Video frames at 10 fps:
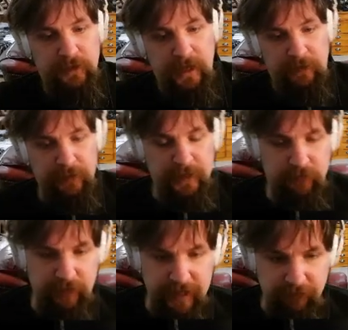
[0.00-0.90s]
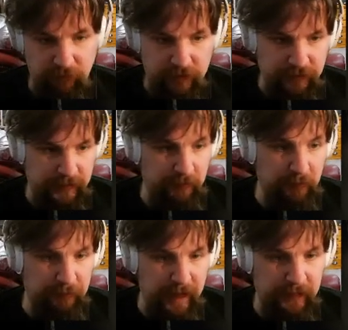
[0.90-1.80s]
like we agreed, we're going to let
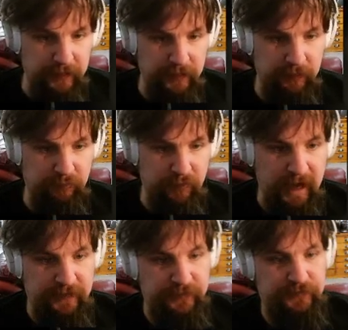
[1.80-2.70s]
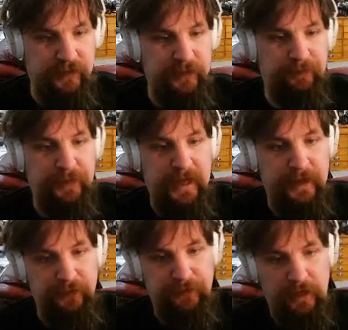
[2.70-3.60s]
Rebecca practice on the
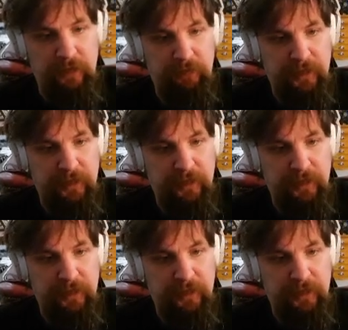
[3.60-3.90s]
piano there,